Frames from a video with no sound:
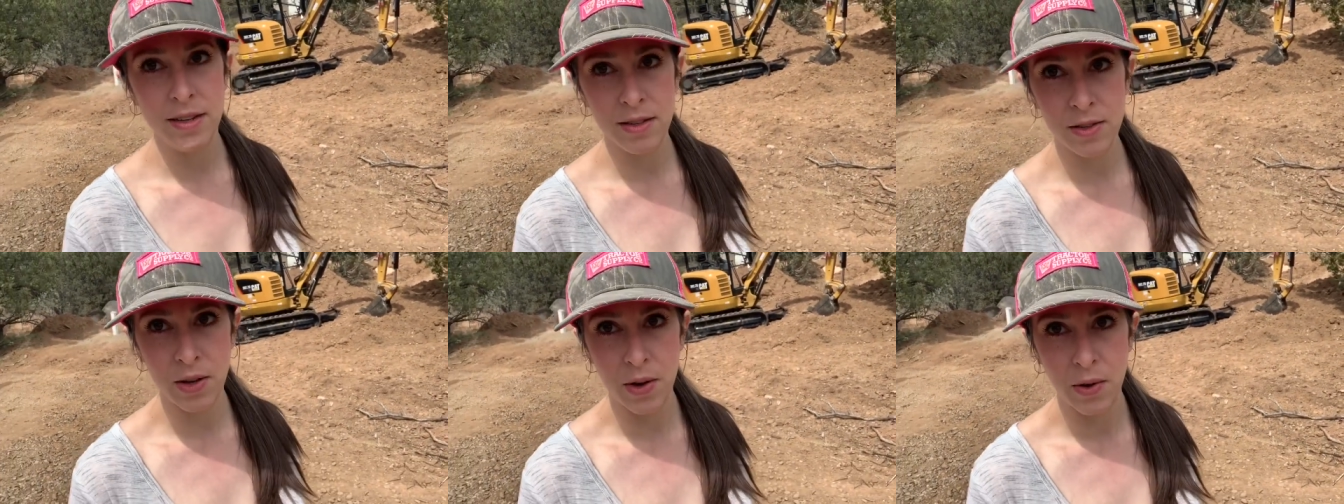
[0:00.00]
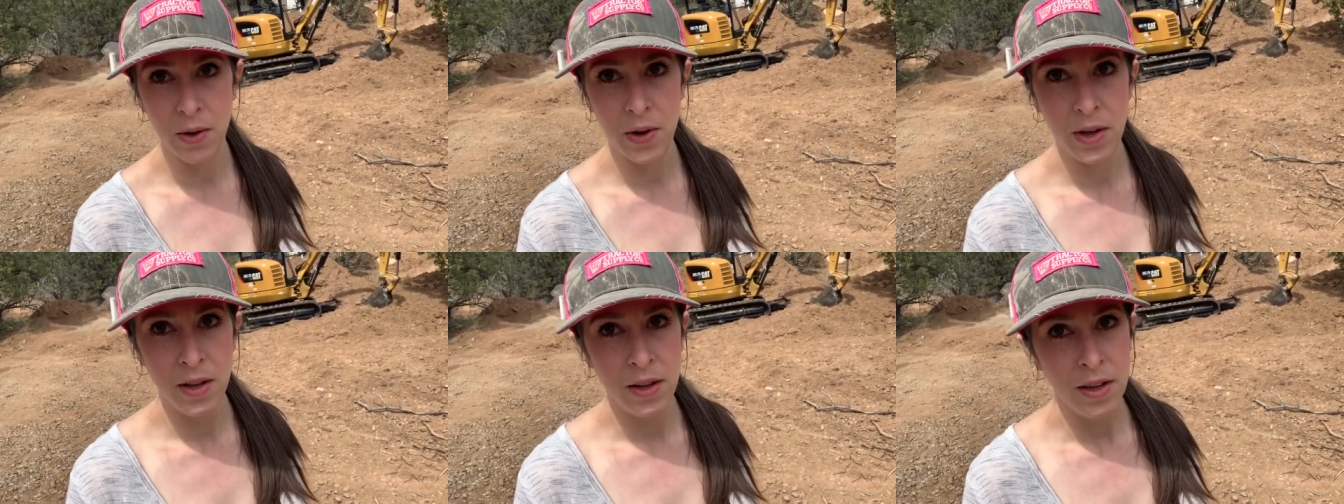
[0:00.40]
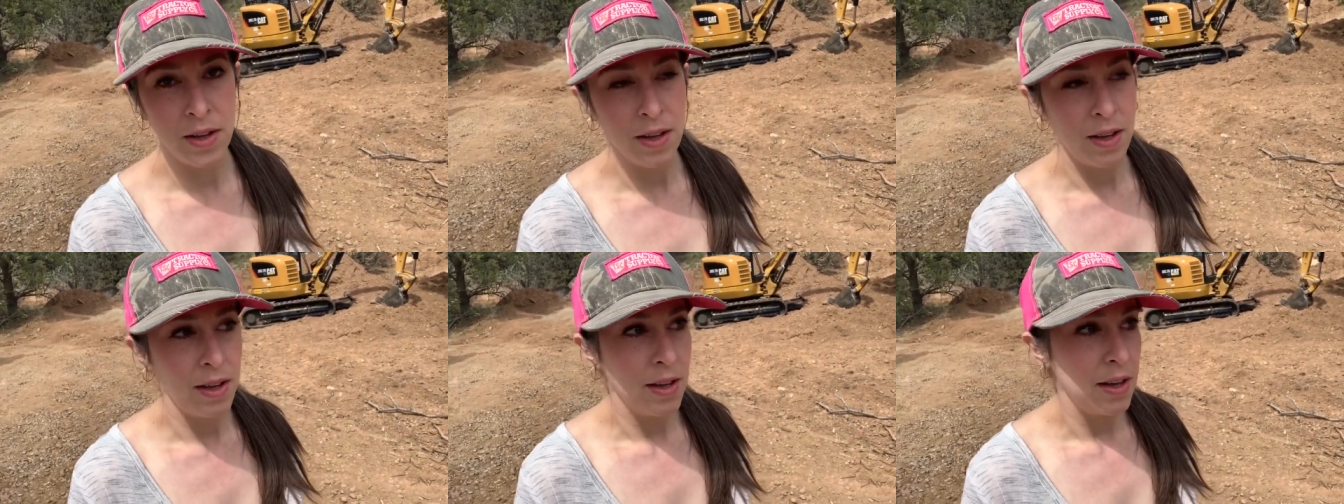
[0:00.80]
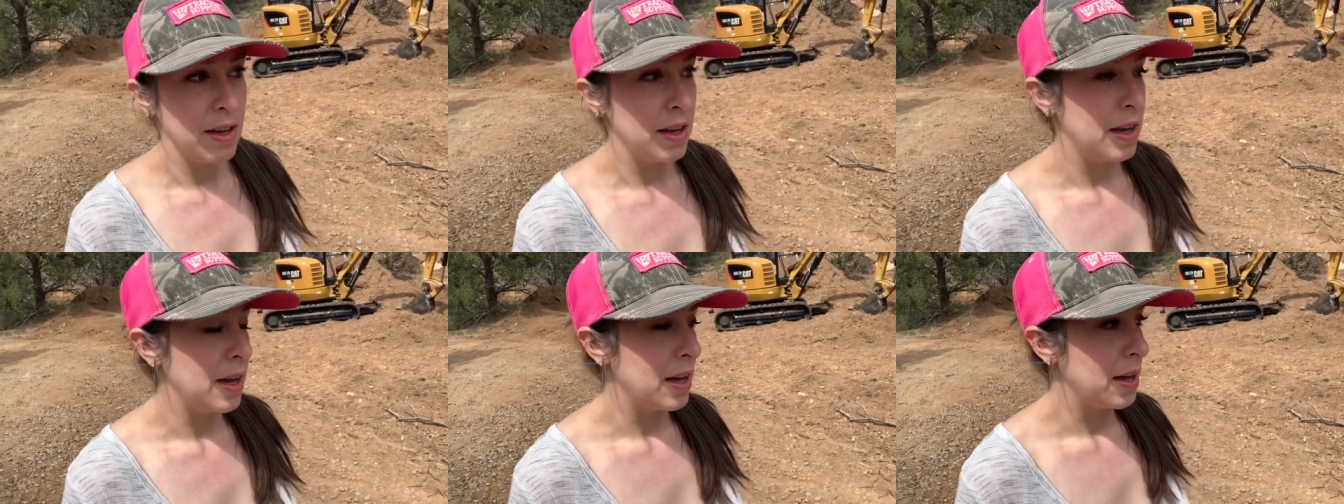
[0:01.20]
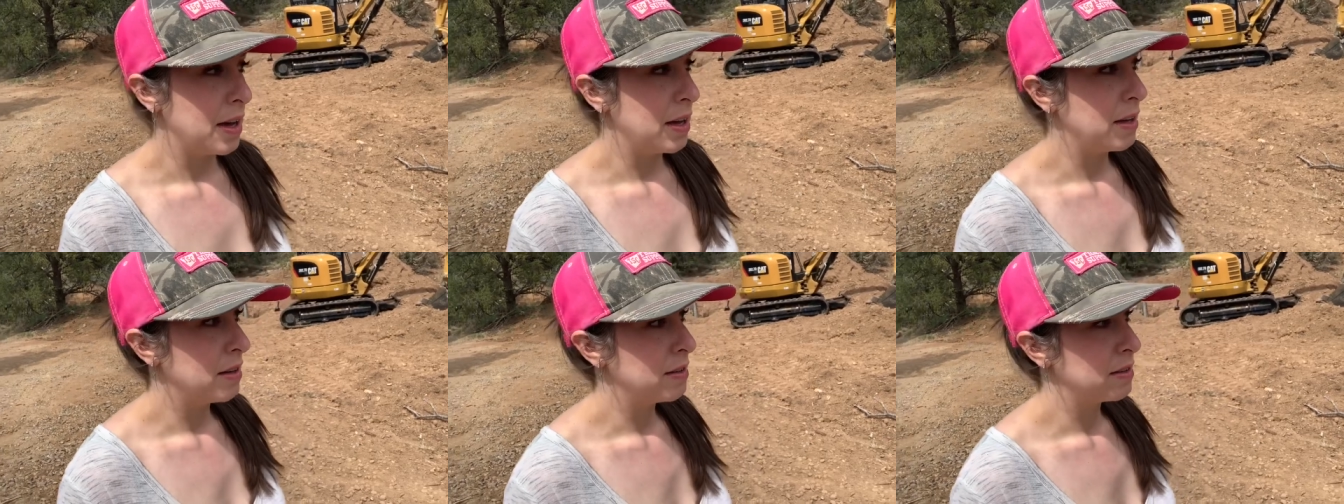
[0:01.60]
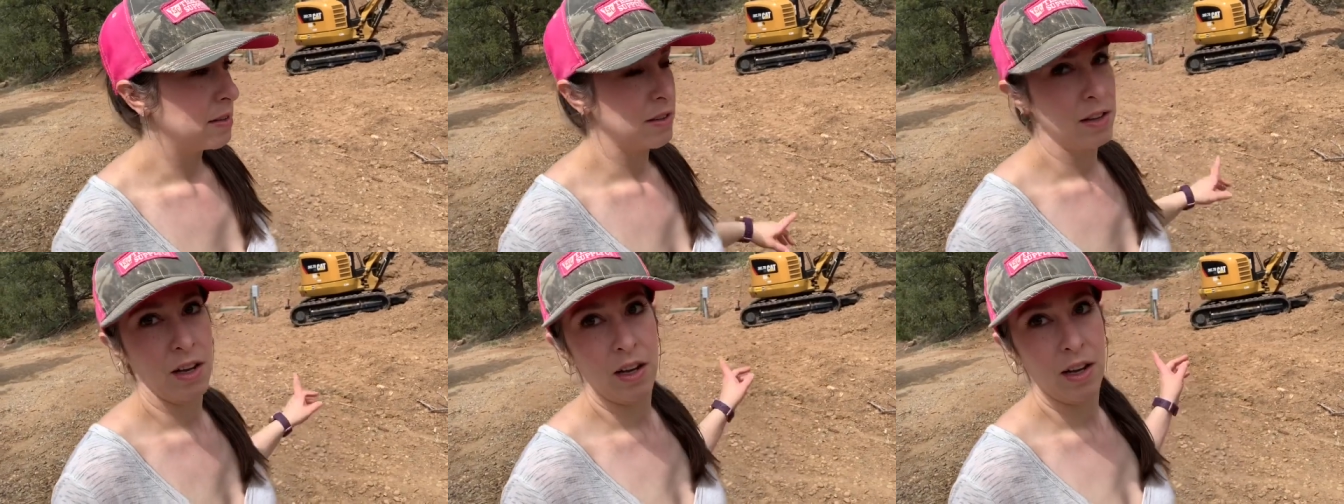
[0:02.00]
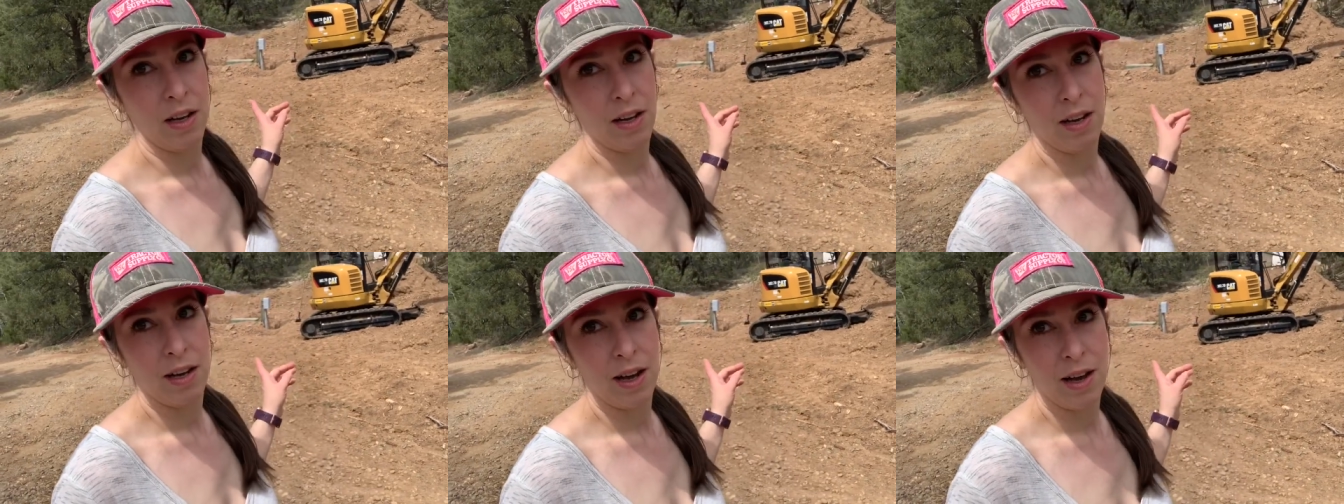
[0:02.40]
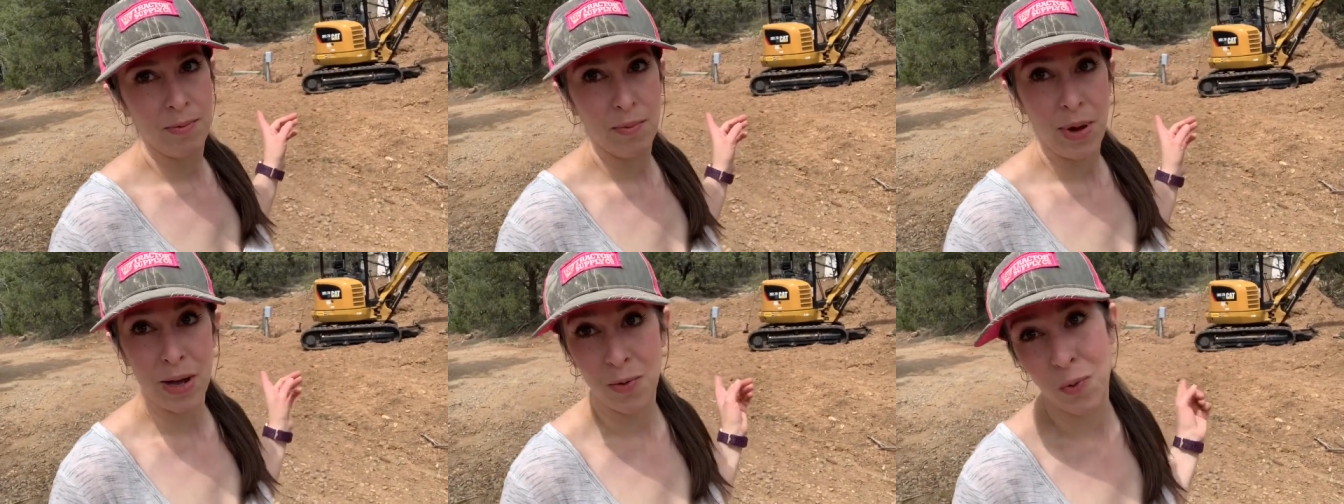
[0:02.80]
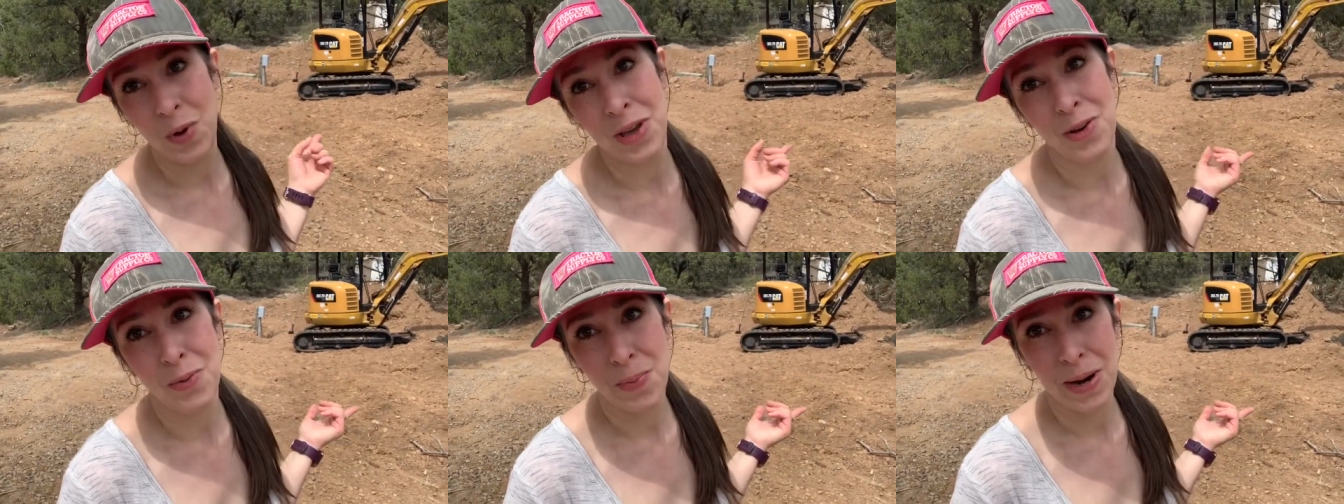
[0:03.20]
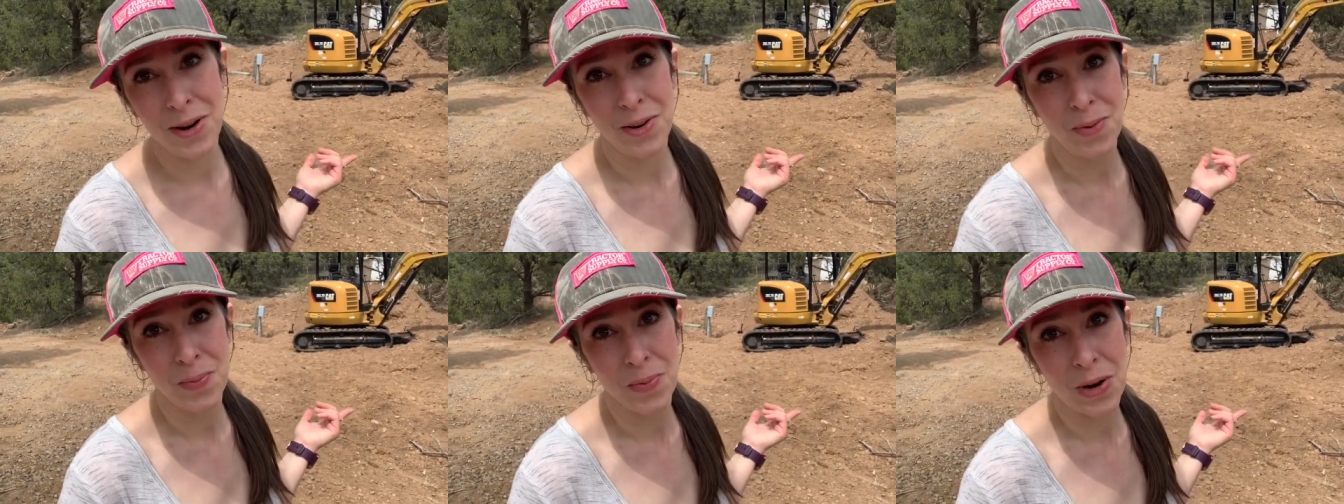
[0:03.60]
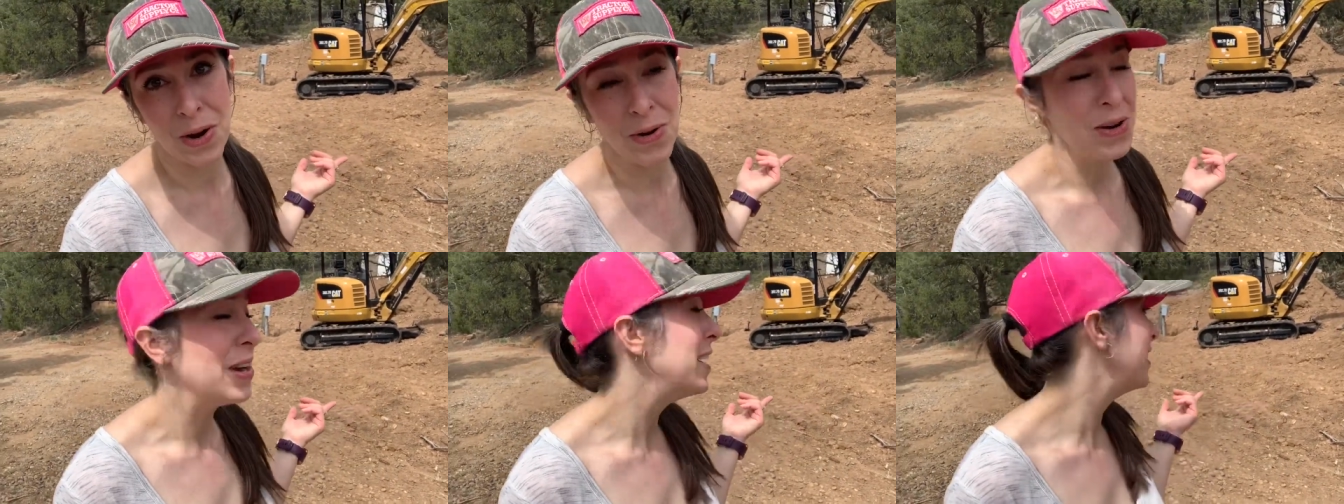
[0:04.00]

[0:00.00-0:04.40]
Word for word: So uh, my wheelbarrow broke,